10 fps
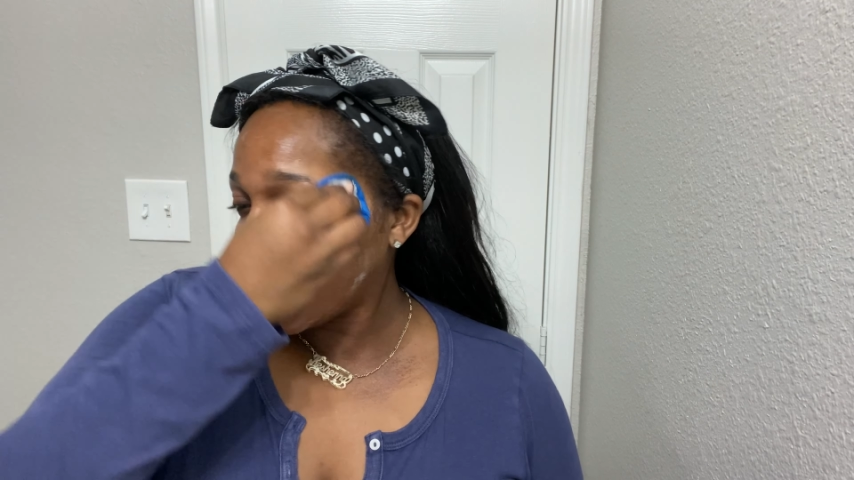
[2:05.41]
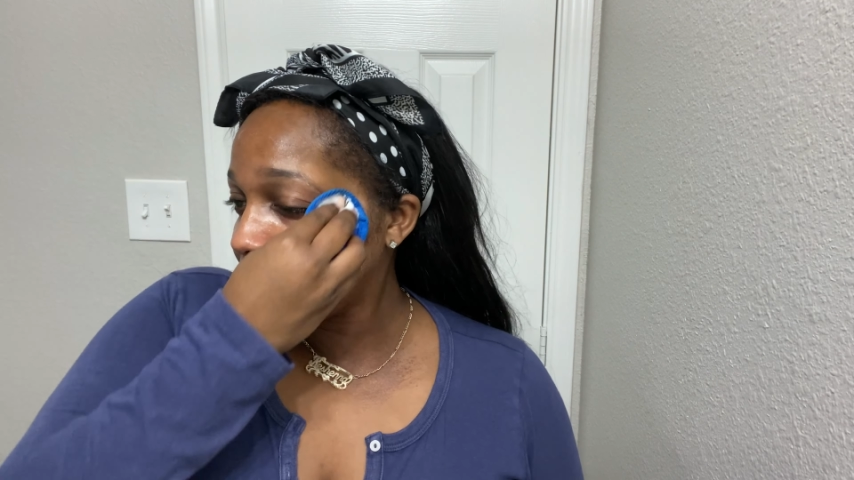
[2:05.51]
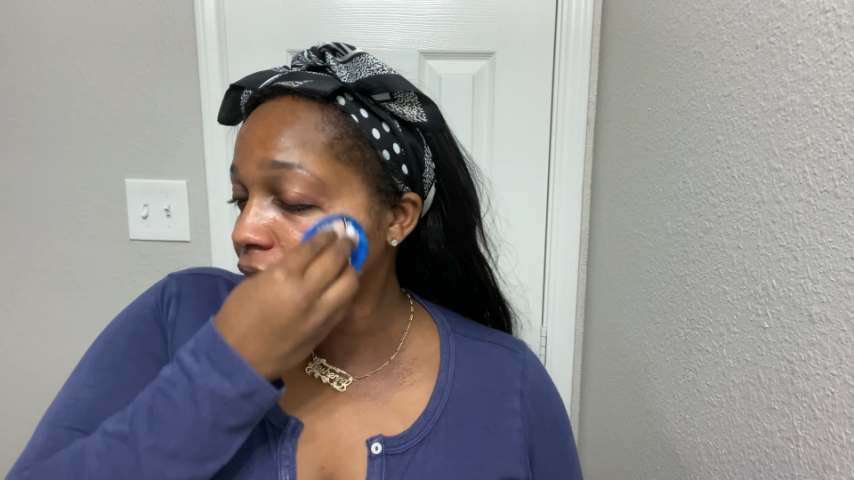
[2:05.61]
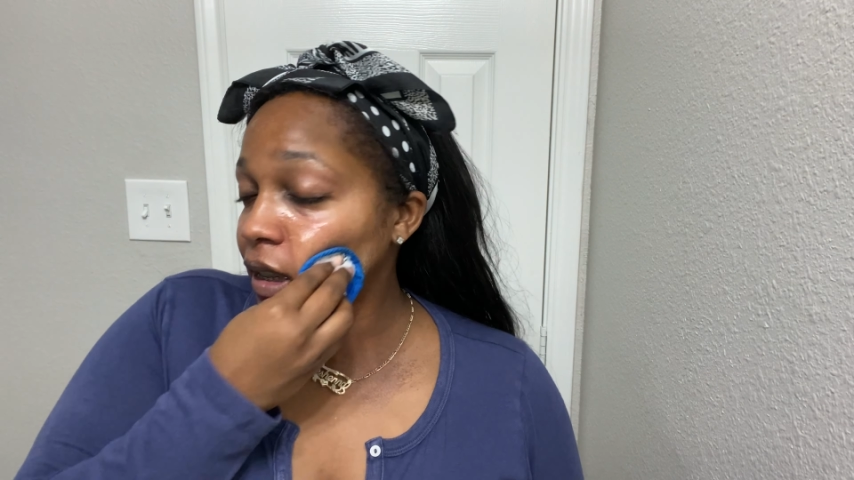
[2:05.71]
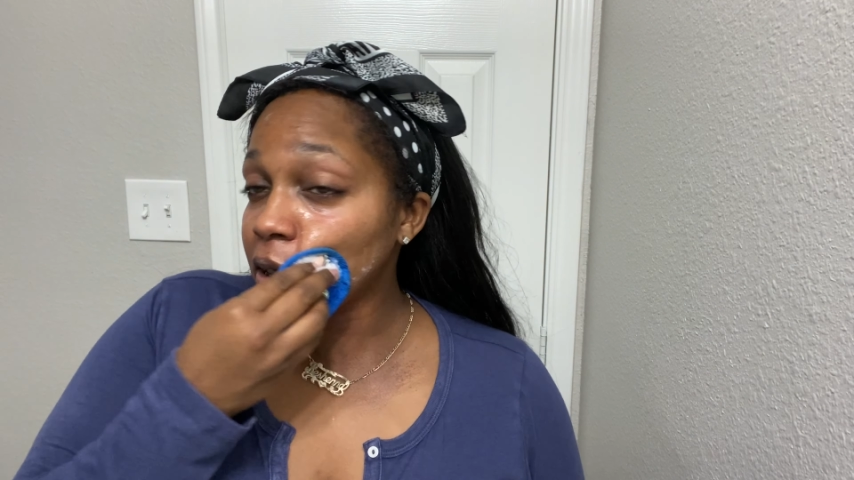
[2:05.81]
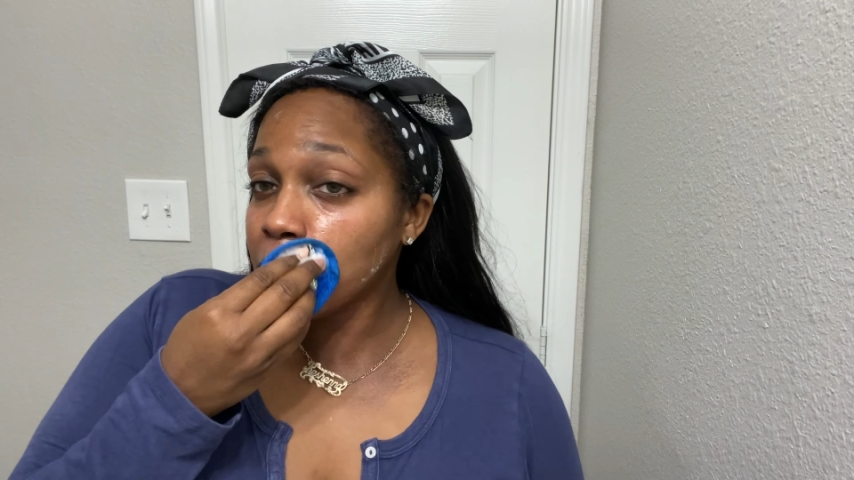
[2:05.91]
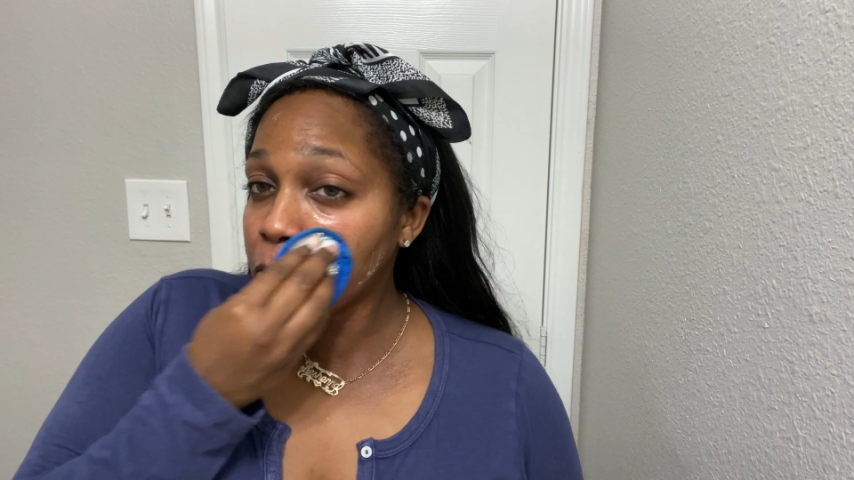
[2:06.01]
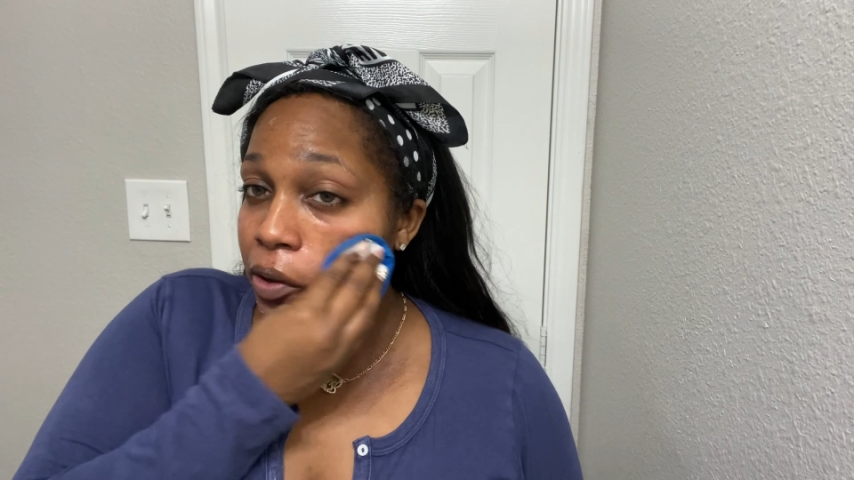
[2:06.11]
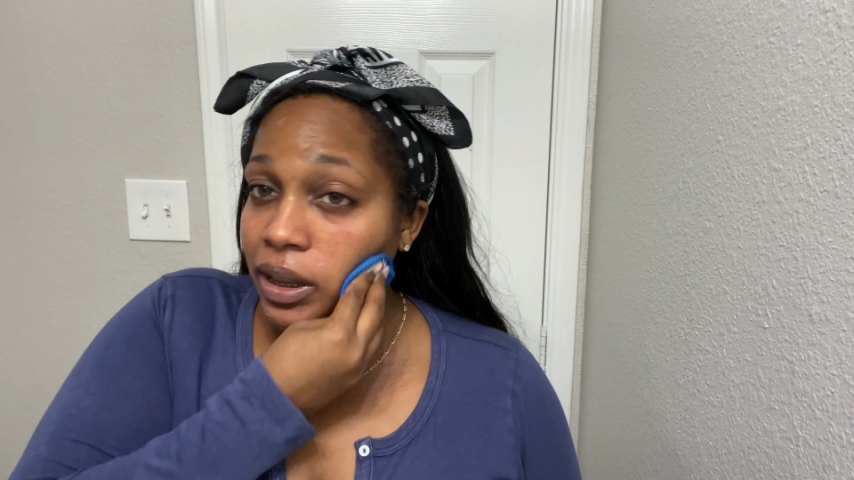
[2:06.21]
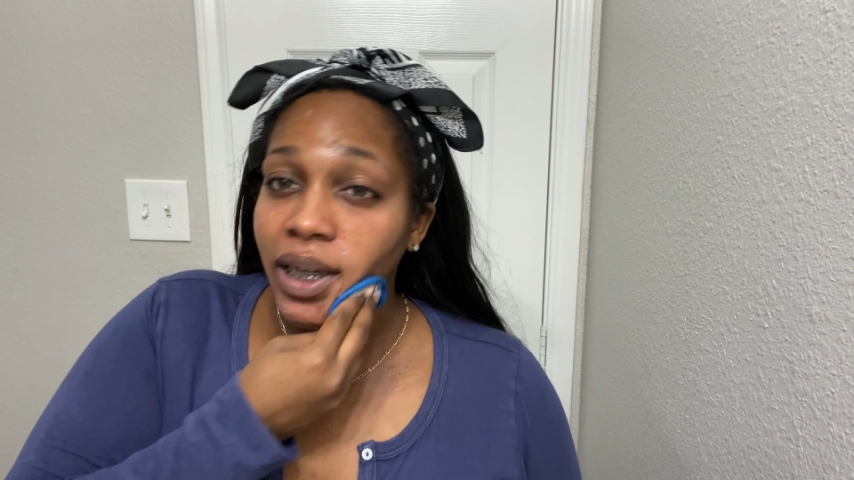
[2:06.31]
and then in the
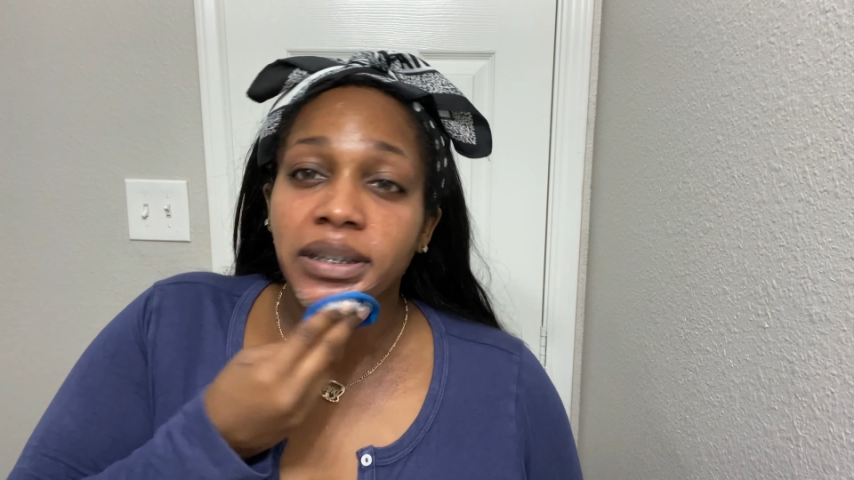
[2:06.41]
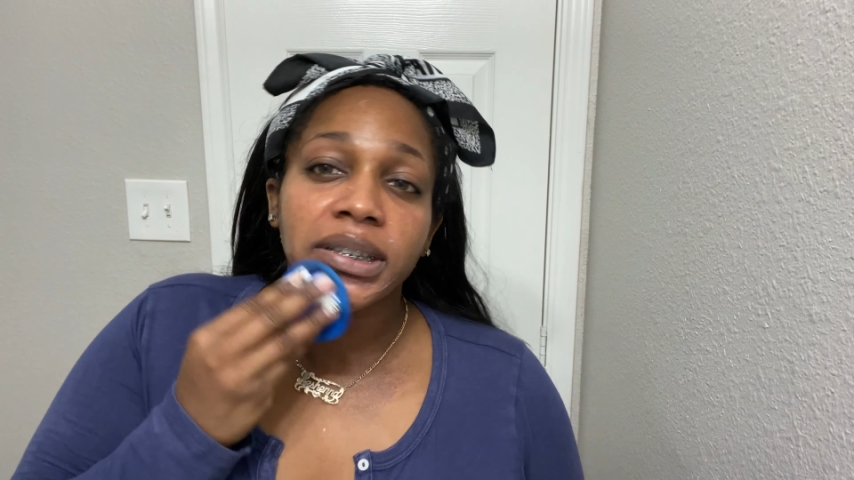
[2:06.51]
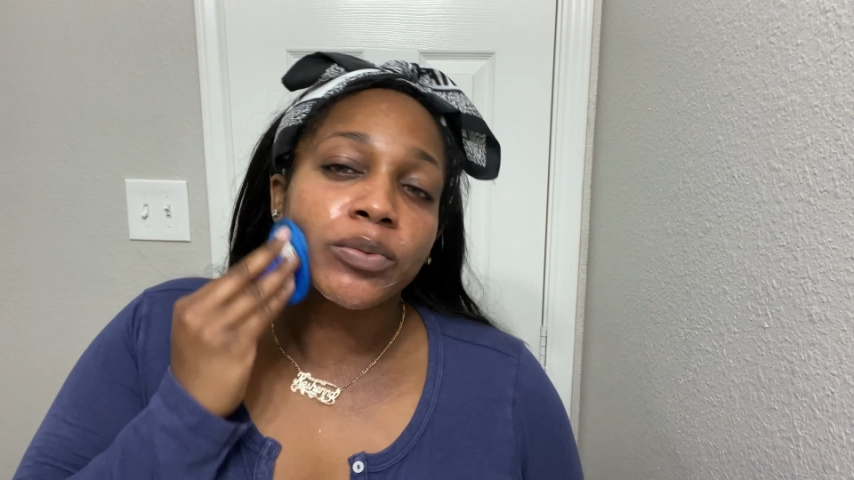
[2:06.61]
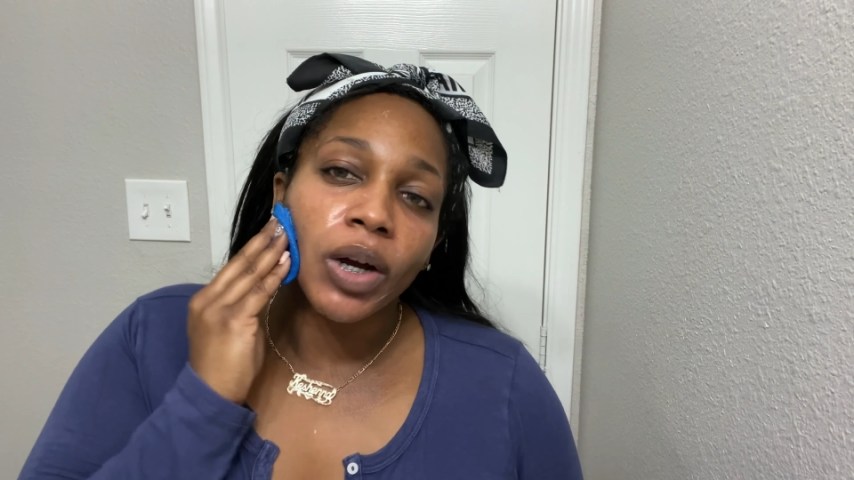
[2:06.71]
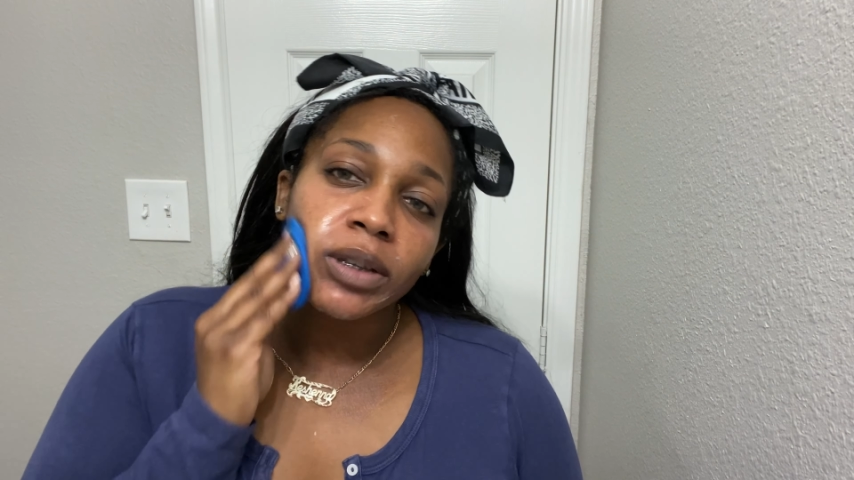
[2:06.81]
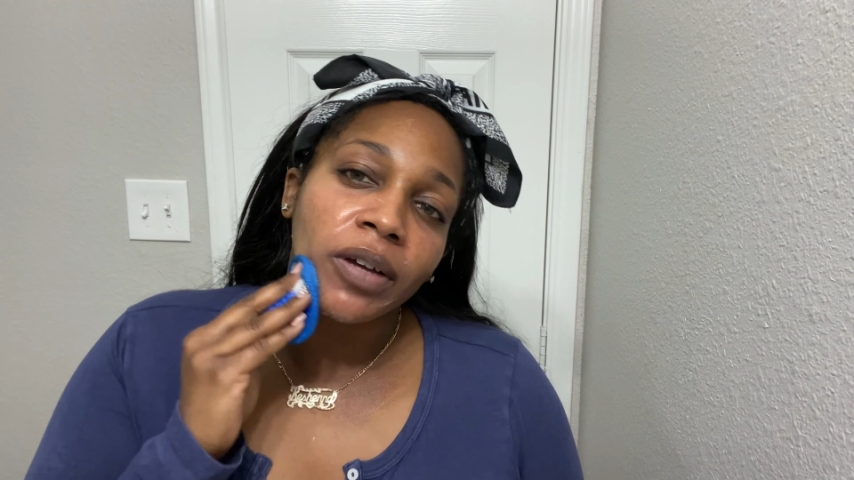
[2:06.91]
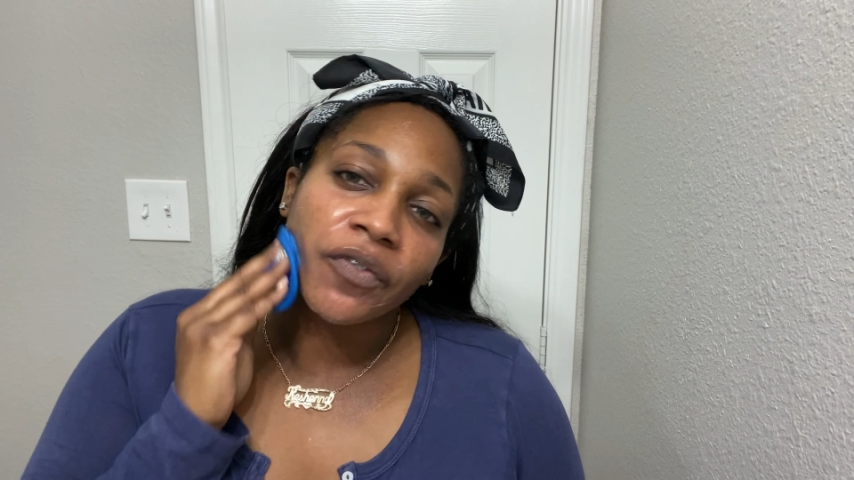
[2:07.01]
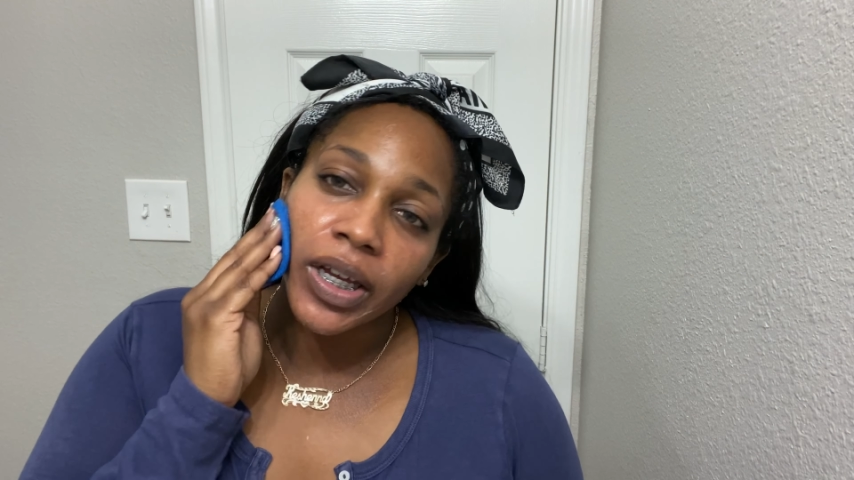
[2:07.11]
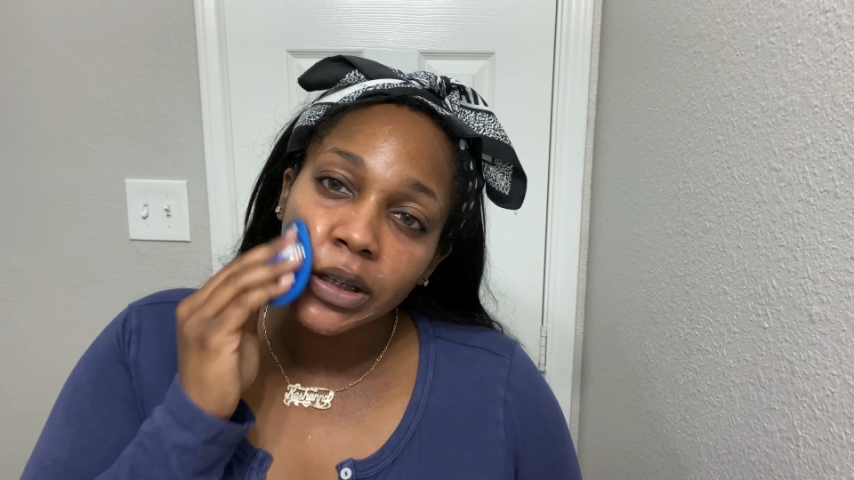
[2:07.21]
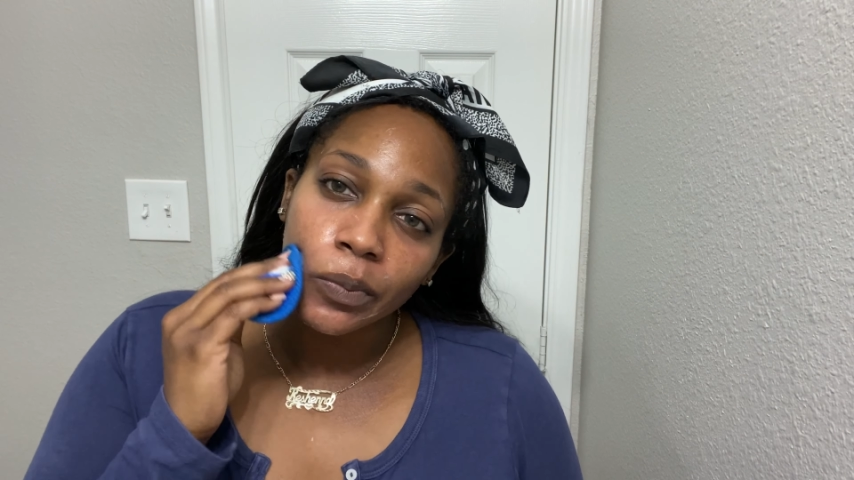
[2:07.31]
morning I just wash my face